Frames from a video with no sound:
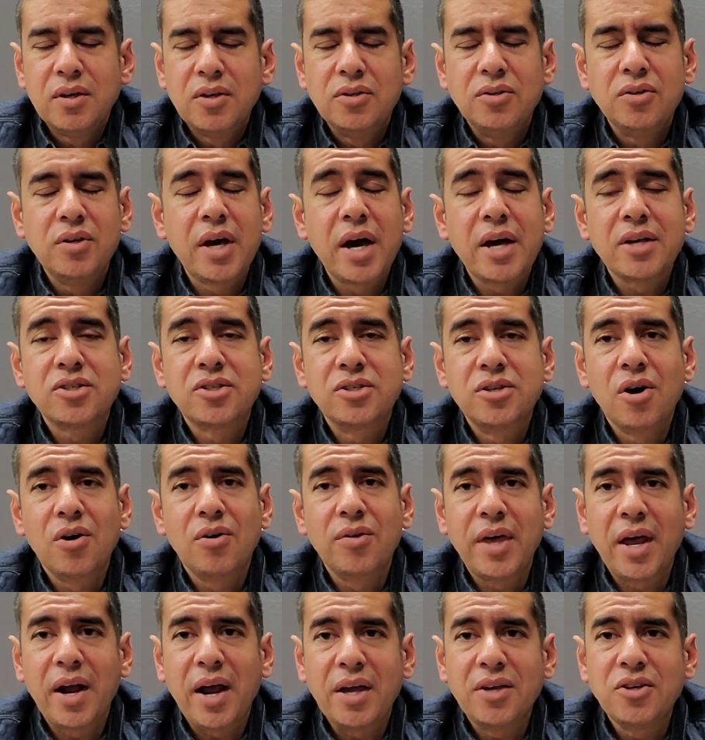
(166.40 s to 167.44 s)
you guys know
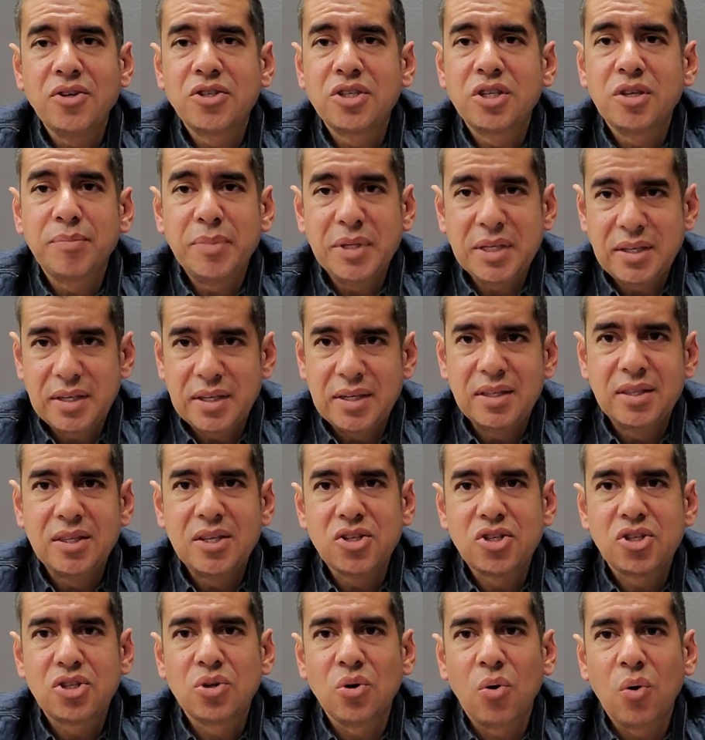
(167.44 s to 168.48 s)
that I used to be in the
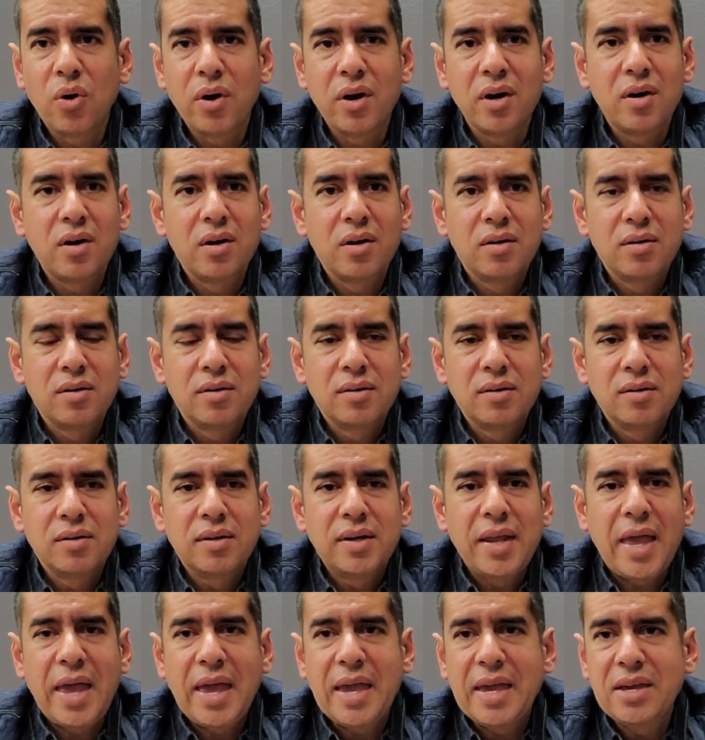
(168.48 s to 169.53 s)
store
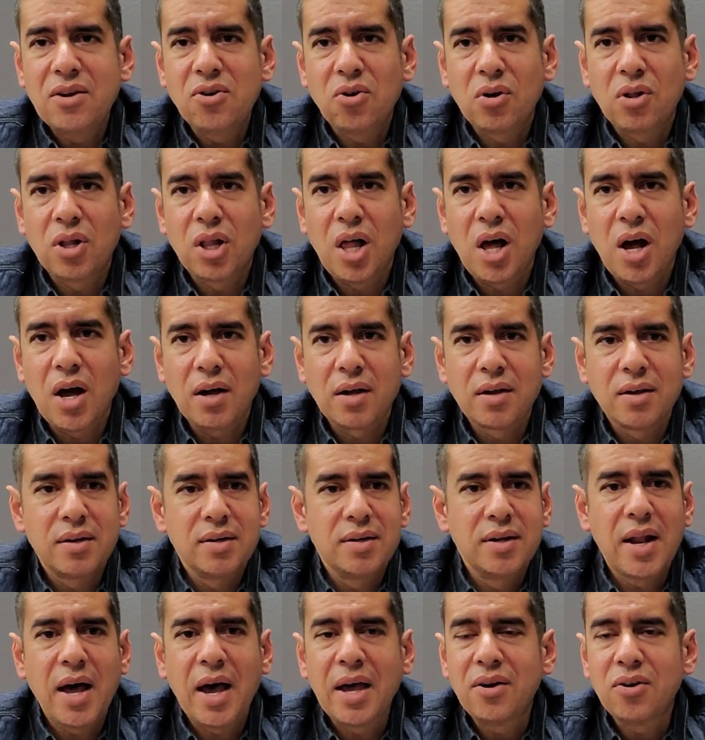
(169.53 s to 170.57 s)
8 o'clock,
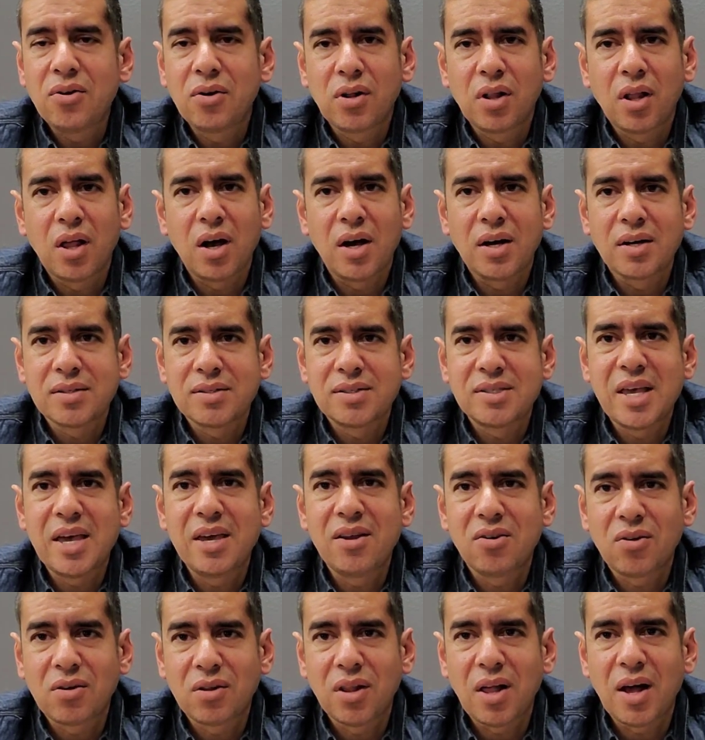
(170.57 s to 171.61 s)
9 o'clock, 10
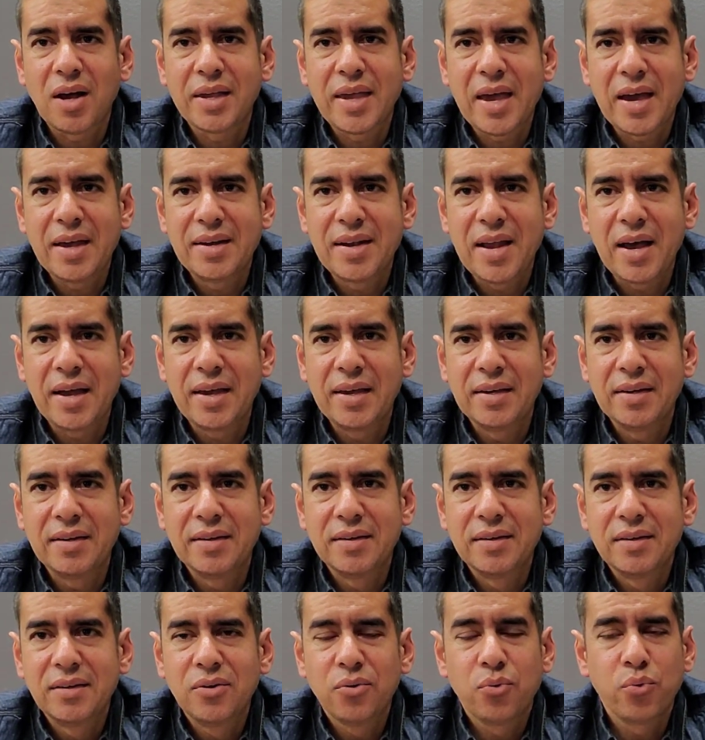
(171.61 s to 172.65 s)
o'clock at night,
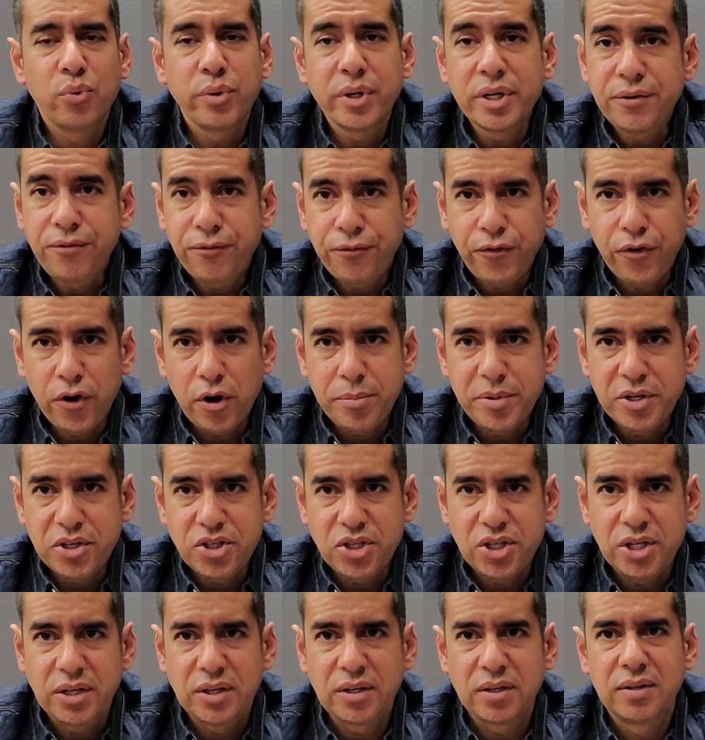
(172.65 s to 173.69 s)

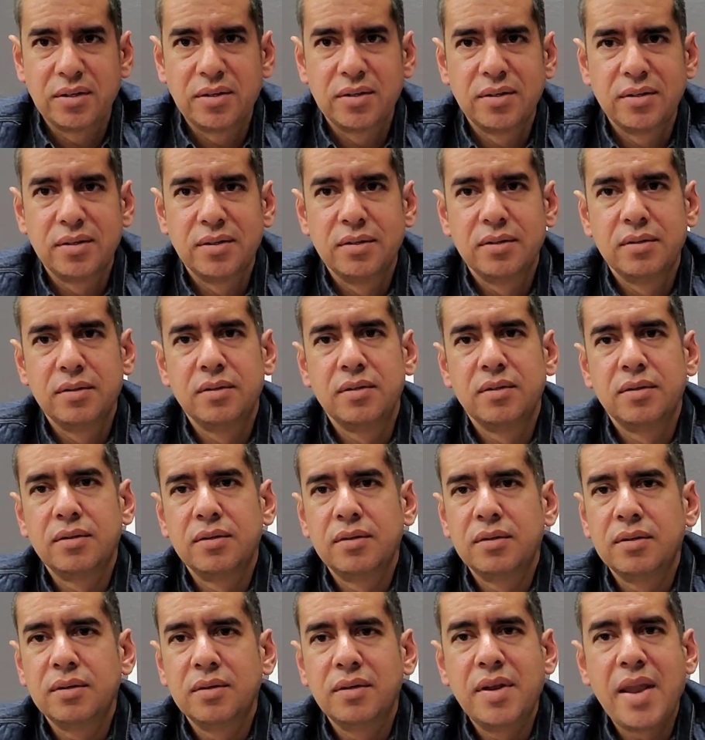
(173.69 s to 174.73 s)
refurbishing.
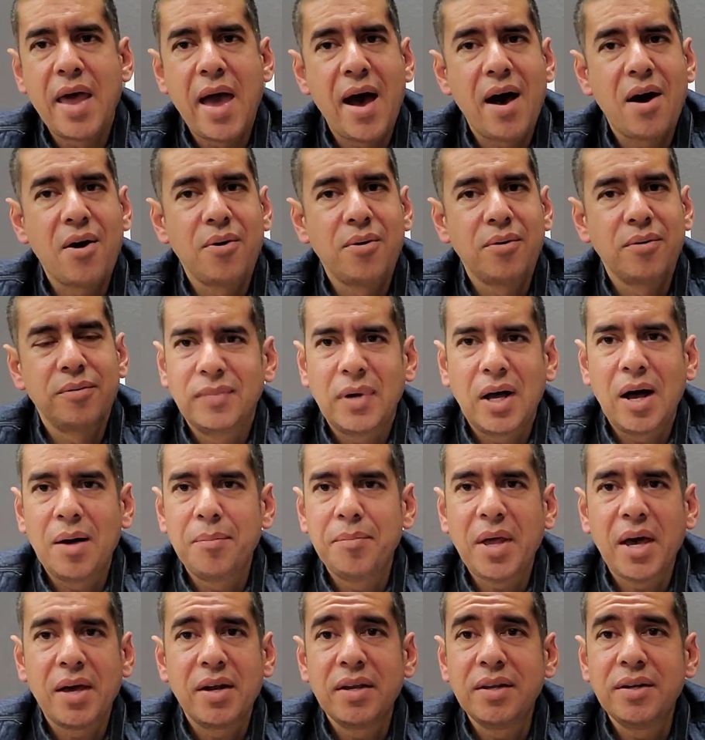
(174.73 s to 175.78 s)
Now, I'm
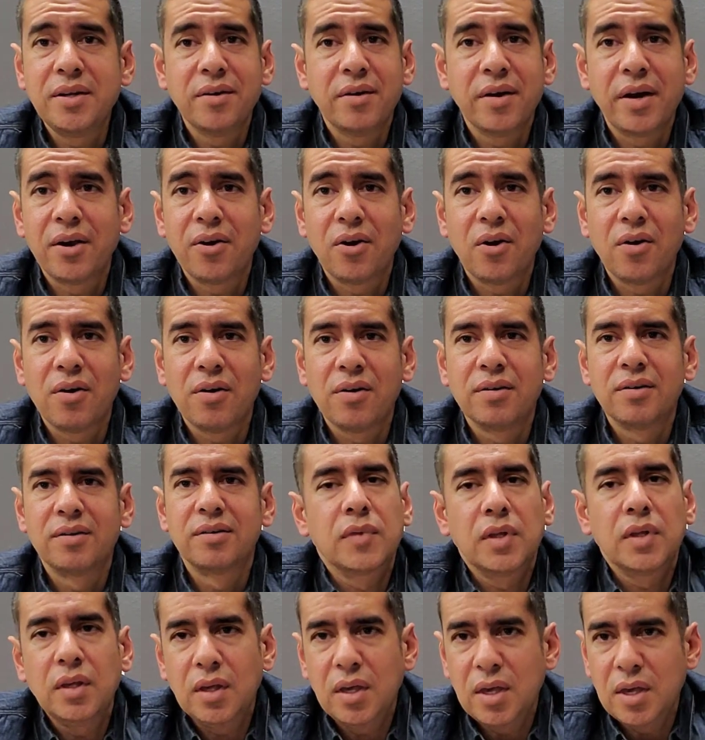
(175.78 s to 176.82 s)
not in here at all.
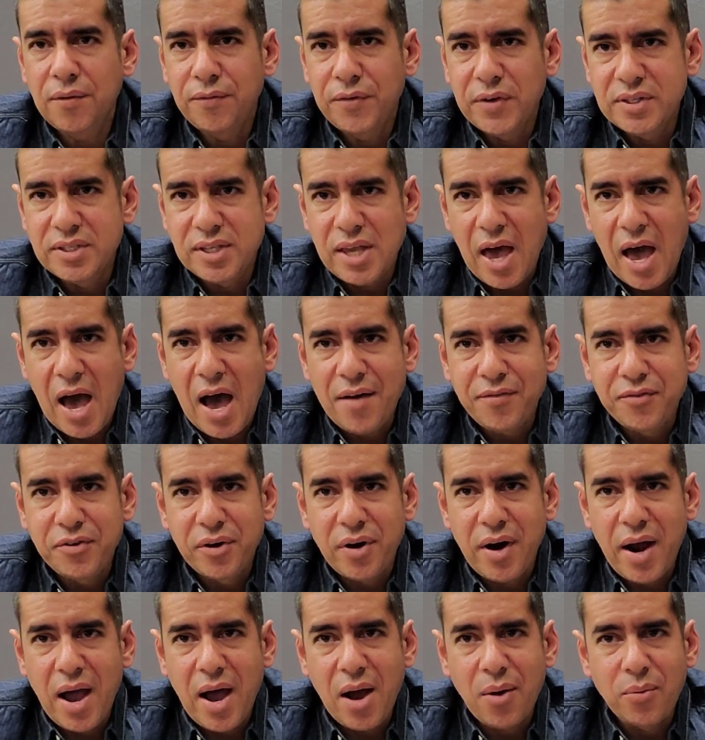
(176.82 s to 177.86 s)
If it's
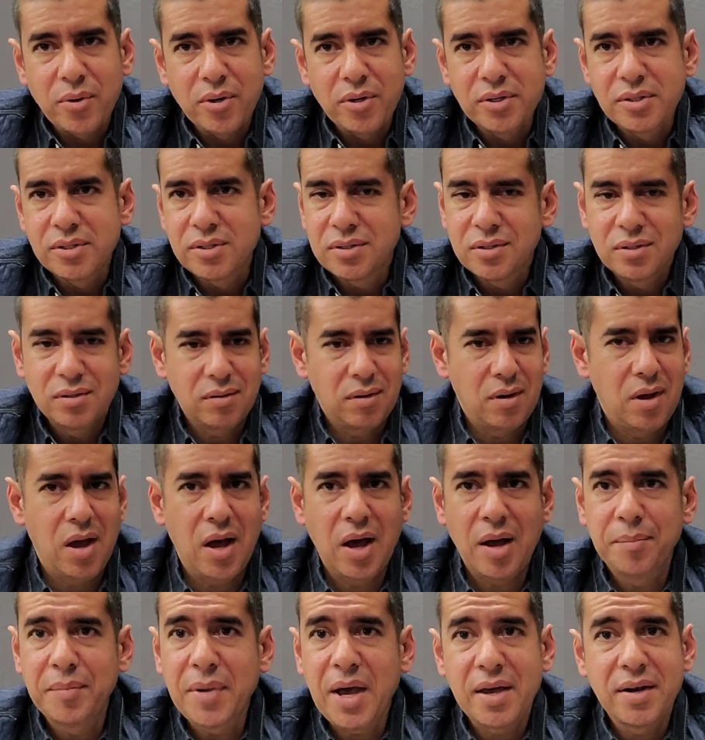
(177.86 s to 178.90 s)
after hours,
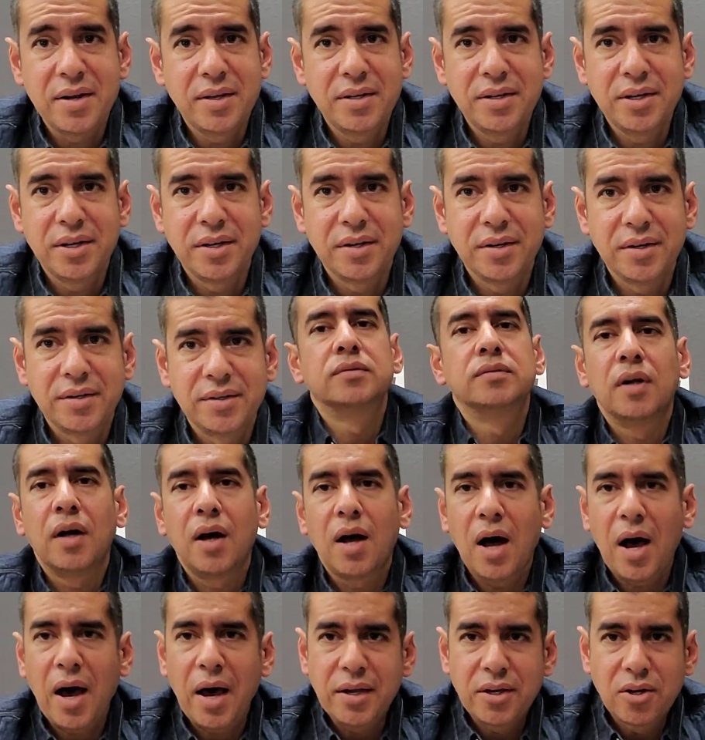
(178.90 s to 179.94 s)
I'm not in here.
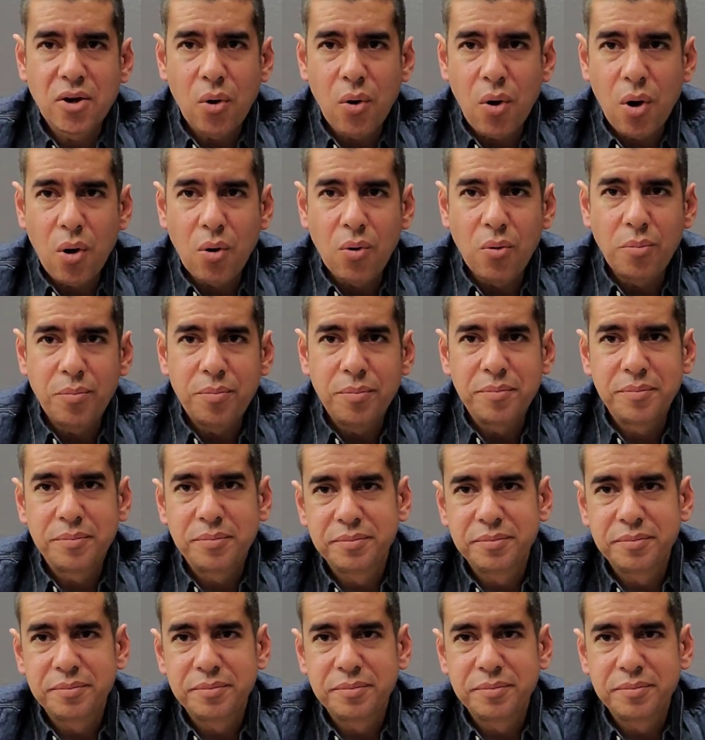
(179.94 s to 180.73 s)
I go home.